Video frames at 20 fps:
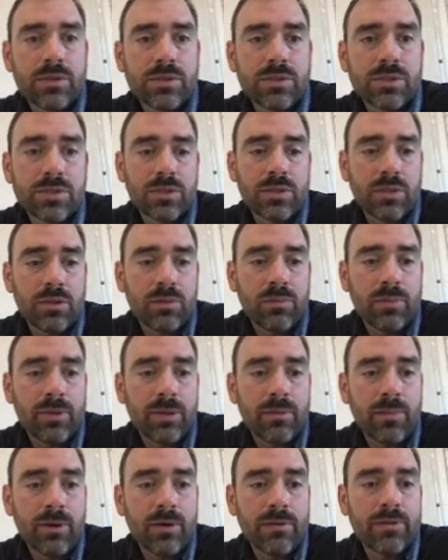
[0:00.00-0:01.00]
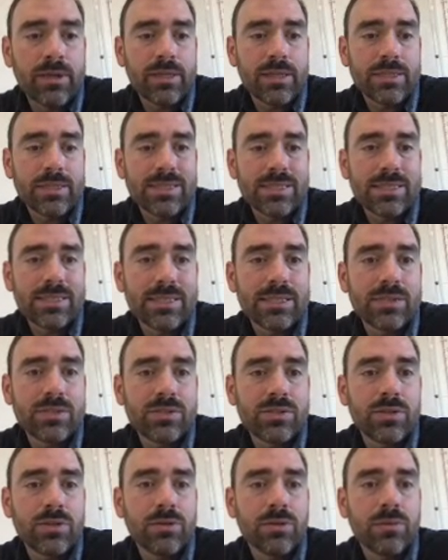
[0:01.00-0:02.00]
It's a little bit above it. And 6,
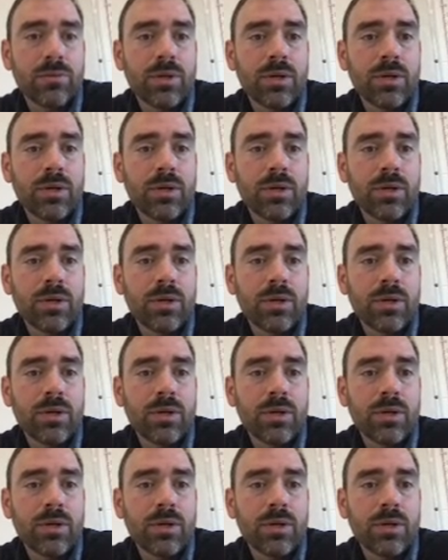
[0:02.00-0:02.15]
2.